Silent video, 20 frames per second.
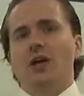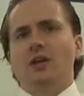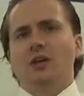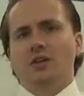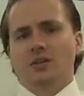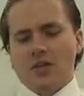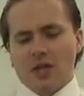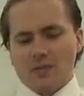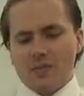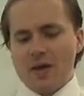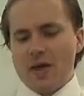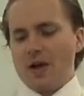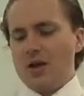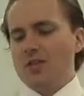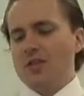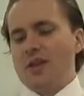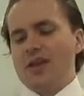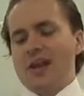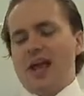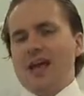You think about all
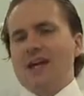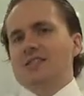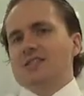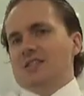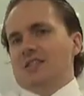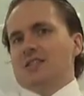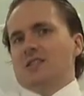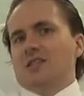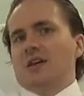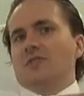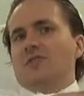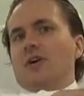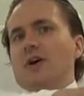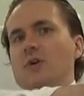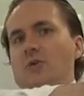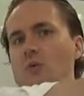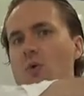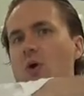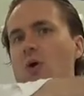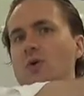the nasty stuff
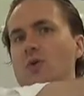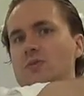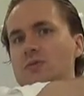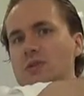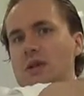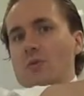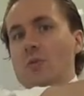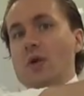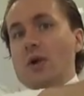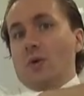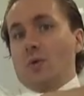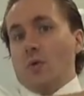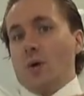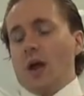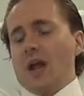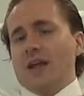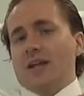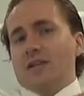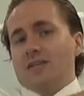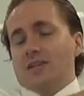on roads, and when it
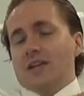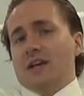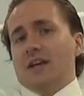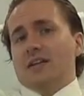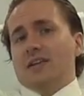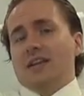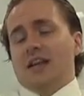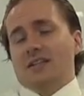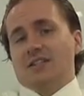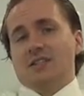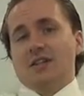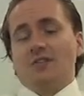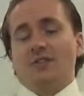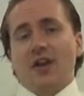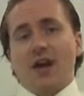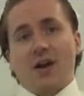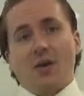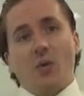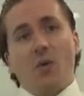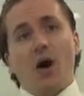rains, that stuff
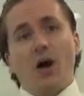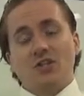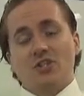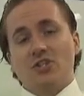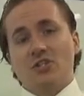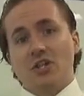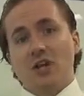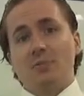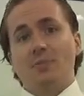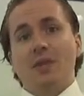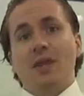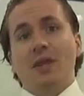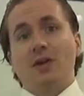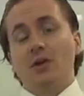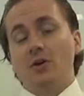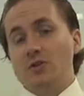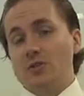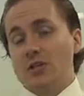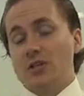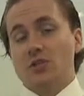kind of washes up and it
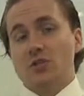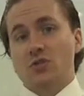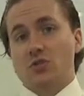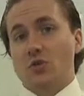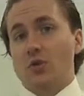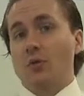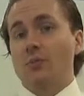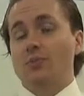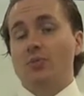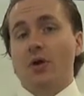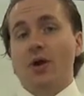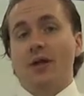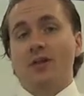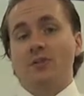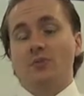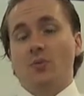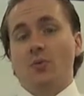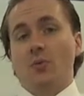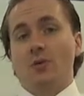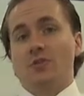goes into storm
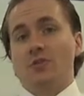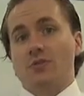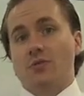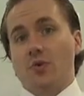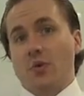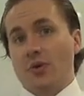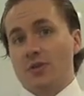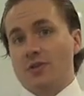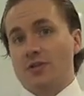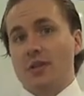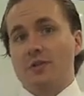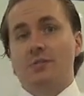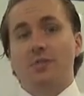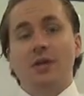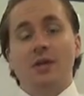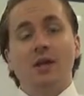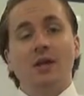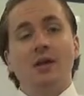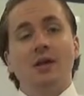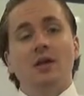drains, which of course can
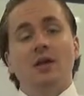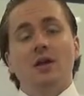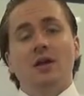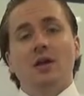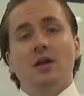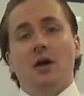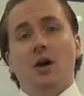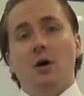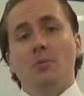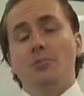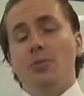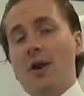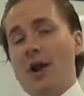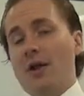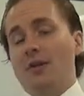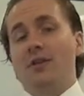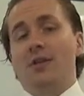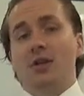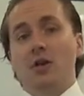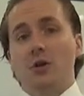be uh, put
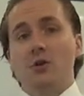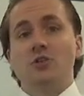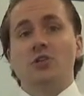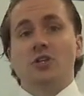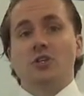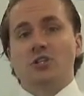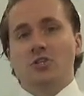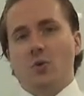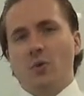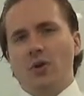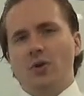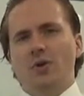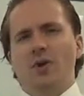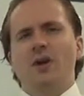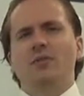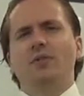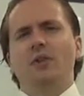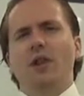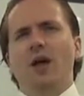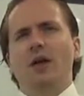out into the ocean. So we don't
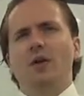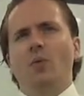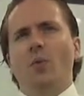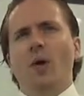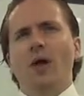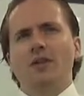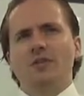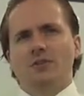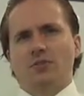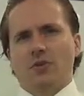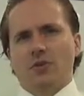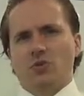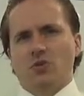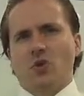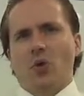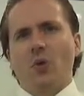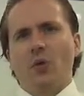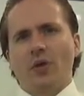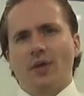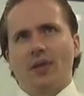have a lot of ways of
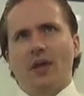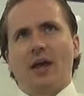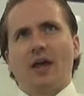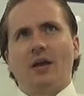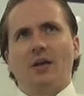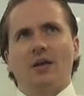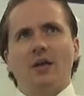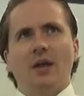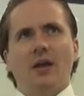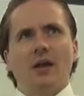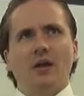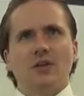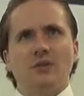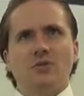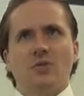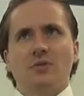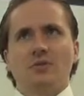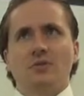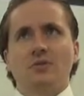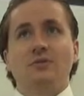controlling that in any
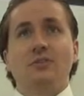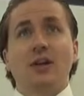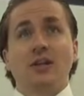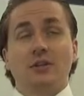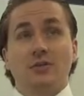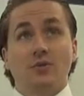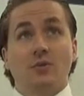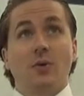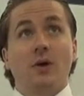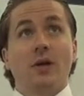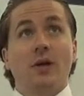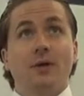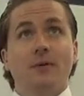sort of effective way.